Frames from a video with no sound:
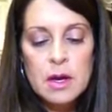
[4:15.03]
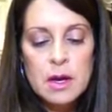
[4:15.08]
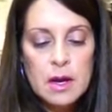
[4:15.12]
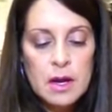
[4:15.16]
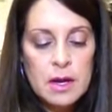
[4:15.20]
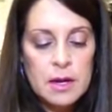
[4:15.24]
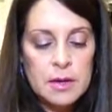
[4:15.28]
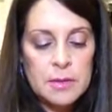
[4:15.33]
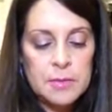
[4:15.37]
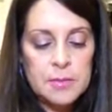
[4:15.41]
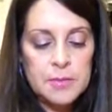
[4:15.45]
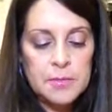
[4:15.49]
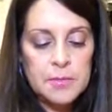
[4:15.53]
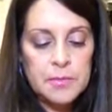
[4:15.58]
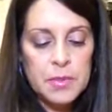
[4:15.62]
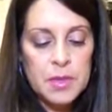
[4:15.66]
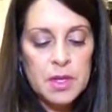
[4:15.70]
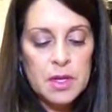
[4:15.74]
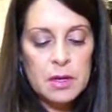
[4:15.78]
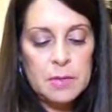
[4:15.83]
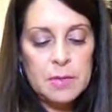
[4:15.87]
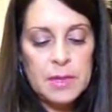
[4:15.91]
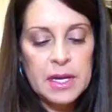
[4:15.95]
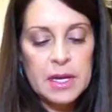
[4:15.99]
Oh
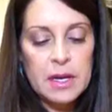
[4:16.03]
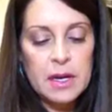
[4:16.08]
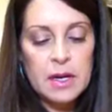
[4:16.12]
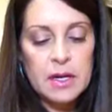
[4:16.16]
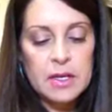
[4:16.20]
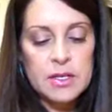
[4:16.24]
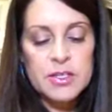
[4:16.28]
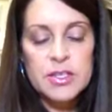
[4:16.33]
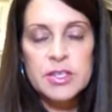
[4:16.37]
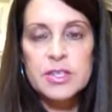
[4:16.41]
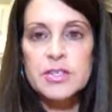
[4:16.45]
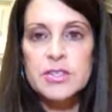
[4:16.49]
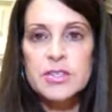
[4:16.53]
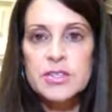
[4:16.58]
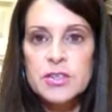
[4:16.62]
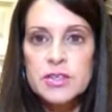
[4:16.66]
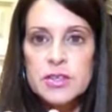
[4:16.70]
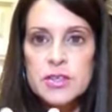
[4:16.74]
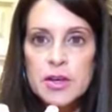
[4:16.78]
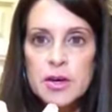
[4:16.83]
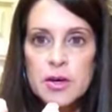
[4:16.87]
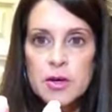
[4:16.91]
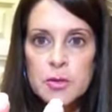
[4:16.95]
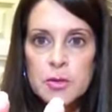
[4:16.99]
my gosh, it's
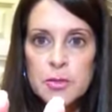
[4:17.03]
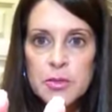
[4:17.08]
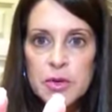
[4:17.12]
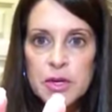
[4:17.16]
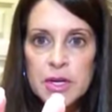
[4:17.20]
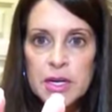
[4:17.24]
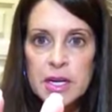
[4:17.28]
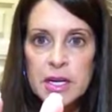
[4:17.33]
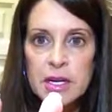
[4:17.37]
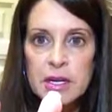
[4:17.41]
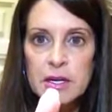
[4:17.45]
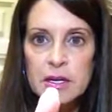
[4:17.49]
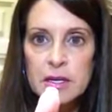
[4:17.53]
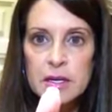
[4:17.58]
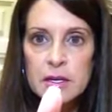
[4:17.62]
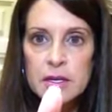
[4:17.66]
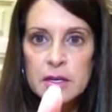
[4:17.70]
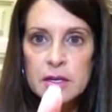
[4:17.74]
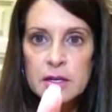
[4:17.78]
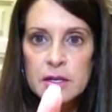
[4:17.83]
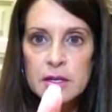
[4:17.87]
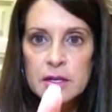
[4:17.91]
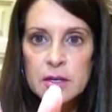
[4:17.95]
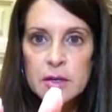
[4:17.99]
so pretty.
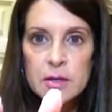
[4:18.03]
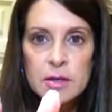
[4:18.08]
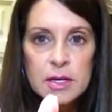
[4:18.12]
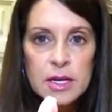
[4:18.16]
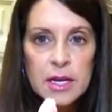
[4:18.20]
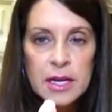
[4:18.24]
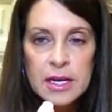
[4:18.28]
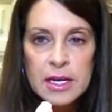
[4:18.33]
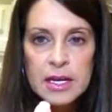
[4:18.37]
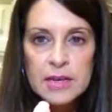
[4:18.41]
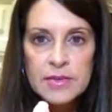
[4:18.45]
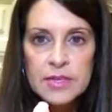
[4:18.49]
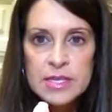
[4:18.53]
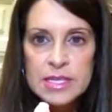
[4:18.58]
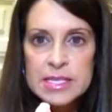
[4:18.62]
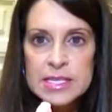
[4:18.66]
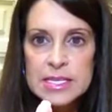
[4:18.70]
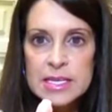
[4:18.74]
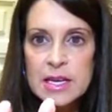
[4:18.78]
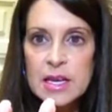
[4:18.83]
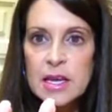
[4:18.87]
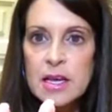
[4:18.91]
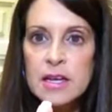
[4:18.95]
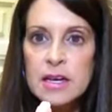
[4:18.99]
You can't even
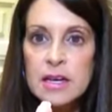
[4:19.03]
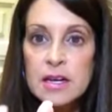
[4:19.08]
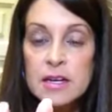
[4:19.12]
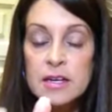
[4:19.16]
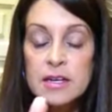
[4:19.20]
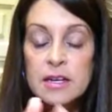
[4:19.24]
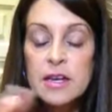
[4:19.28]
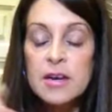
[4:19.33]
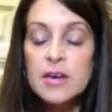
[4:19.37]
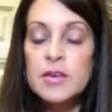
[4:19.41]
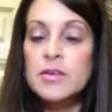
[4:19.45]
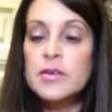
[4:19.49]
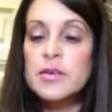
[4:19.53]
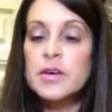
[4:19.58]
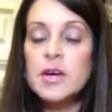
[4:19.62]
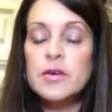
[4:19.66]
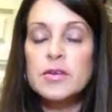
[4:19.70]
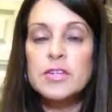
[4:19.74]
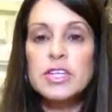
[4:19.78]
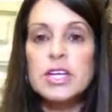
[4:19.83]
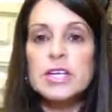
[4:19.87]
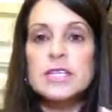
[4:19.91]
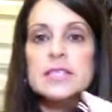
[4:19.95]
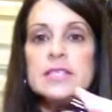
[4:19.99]
see it.
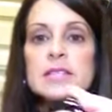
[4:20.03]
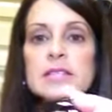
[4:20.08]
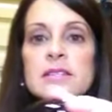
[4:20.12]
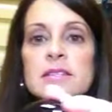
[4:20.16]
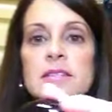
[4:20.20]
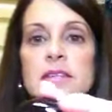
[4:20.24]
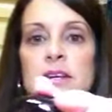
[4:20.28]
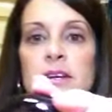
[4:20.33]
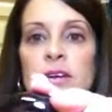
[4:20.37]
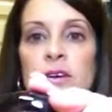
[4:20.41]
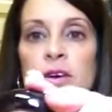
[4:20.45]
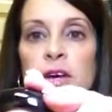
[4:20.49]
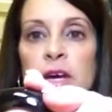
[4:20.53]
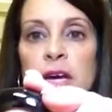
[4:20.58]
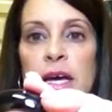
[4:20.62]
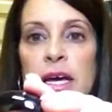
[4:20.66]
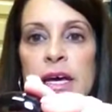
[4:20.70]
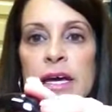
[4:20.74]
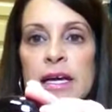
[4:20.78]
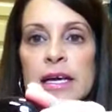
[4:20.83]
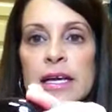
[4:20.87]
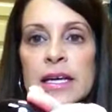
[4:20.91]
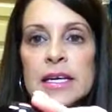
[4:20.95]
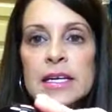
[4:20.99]
No justice here.
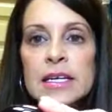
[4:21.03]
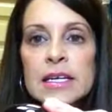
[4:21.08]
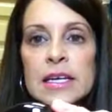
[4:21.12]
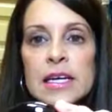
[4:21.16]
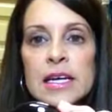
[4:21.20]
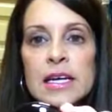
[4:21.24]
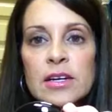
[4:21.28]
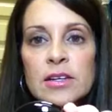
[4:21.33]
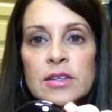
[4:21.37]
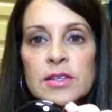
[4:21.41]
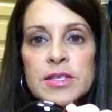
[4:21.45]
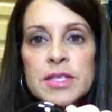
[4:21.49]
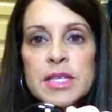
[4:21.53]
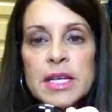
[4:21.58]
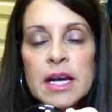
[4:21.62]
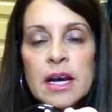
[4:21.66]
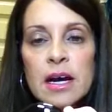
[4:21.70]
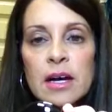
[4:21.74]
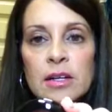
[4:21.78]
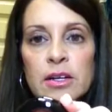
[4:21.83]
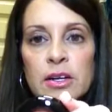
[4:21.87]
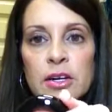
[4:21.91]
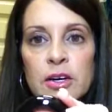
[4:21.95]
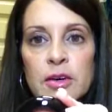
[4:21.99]
Kitten Heel's the
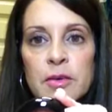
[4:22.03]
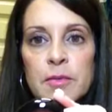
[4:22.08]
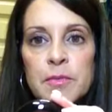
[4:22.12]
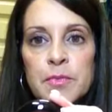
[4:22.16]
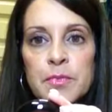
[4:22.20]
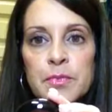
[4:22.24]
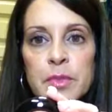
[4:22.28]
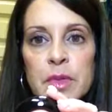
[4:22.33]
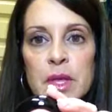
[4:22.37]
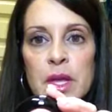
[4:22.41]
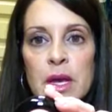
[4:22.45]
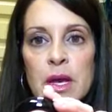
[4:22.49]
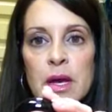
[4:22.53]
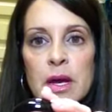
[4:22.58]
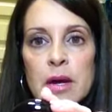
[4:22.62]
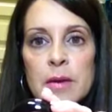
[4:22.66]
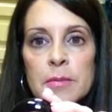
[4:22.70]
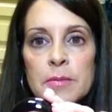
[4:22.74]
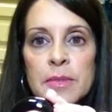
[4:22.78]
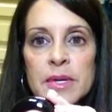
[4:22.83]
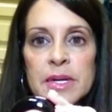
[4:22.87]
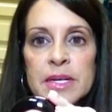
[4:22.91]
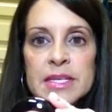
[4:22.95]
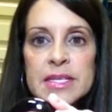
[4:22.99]
color.
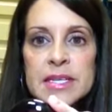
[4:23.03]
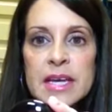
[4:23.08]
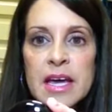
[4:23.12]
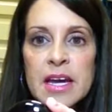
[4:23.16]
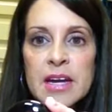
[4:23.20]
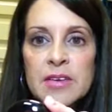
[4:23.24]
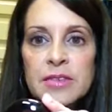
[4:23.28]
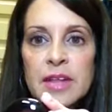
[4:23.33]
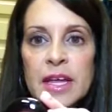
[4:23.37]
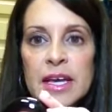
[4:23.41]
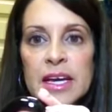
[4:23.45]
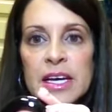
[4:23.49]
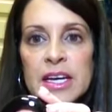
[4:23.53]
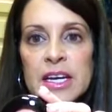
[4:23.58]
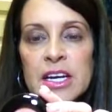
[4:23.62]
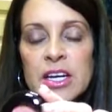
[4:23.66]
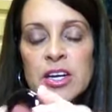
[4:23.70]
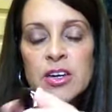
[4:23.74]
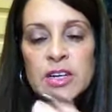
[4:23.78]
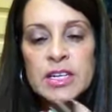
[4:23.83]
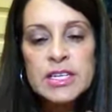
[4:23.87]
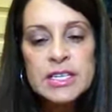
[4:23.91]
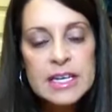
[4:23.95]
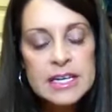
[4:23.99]
But it's kind of like an
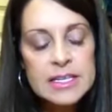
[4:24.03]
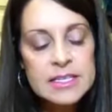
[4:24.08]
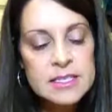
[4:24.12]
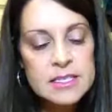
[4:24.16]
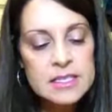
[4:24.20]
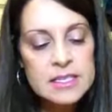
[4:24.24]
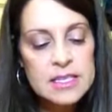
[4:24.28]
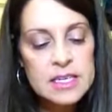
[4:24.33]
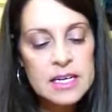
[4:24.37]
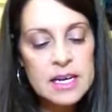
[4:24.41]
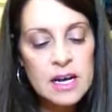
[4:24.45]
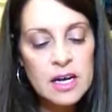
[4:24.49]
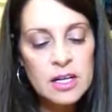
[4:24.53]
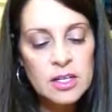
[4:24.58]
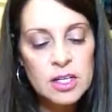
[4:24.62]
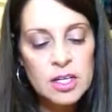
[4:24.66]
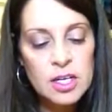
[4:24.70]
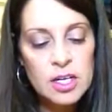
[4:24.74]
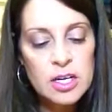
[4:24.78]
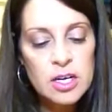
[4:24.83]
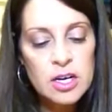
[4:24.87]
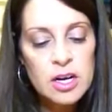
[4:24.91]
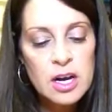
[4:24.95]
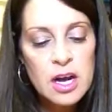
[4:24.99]
iridescent-y
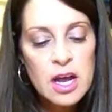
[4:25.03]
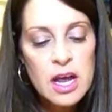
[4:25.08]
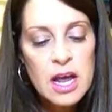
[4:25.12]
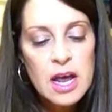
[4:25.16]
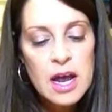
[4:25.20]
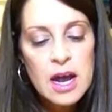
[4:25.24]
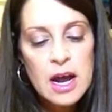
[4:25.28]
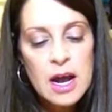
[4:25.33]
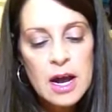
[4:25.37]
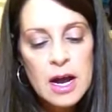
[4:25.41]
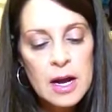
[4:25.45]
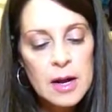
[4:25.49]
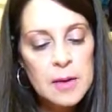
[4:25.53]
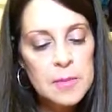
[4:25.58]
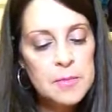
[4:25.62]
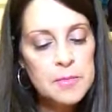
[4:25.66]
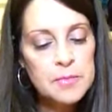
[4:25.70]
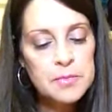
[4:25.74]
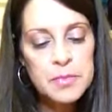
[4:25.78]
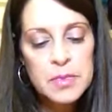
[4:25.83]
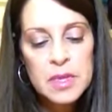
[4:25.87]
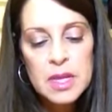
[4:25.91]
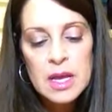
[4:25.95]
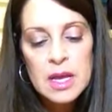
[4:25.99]
color,
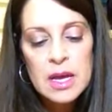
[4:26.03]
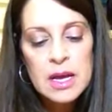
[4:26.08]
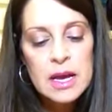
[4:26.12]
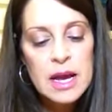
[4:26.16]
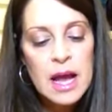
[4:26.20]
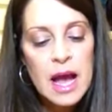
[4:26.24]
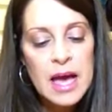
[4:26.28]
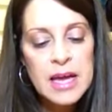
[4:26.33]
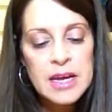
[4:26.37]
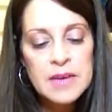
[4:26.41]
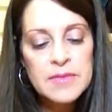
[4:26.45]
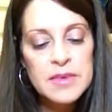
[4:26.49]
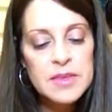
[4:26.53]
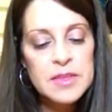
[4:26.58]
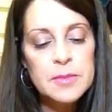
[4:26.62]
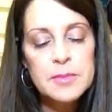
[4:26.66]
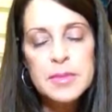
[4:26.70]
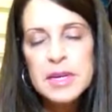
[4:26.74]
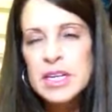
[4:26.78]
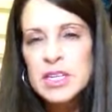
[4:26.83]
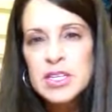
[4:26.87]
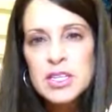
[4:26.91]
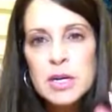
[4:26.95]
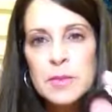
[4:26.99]
kind of in the
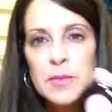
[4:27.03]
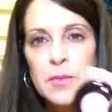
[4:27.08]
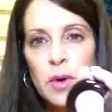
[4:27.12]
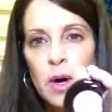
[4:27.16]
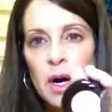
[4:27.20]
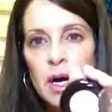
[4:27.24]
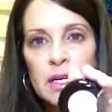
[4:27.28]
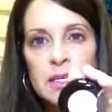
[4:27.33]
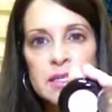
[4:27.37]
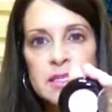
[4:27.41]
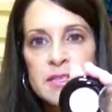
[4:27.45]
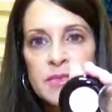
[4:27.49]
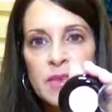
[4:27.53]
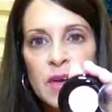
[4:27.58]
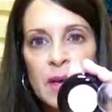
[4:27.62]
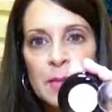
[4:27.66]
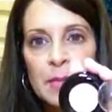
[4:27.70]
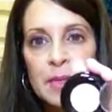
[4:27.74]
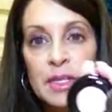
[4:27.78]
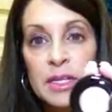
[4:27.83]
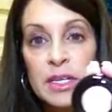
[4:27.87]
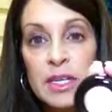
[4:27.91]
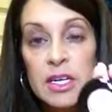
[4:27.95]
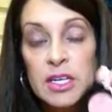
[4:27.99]
peachy bronze
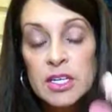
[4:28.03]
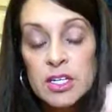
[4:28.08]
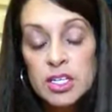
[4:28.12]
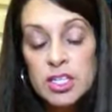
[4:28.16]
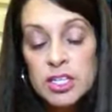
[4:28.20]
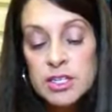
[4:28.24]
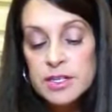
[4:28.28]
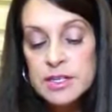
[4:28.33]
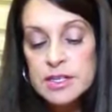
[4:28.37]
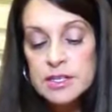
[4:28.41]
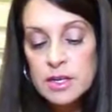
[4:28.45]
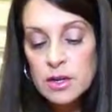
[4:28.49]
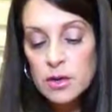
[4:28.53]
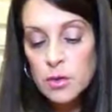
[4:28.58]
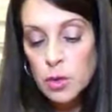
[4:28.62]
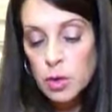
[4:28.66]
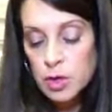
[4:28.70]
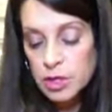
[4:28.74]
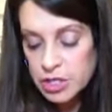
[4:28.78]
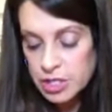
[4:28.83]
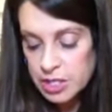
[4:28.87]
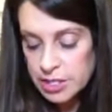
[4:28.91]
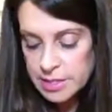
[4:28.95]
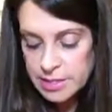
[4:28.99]
family. Just
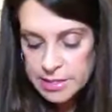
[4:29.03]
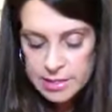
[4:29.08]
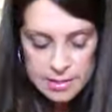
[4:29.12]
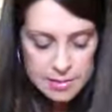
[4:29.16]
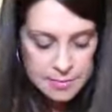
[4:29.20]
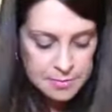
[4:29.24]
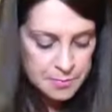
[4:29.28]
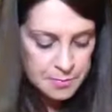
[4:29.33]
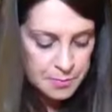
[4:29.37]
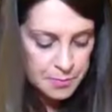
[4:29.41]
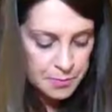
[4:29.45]
gorgeous.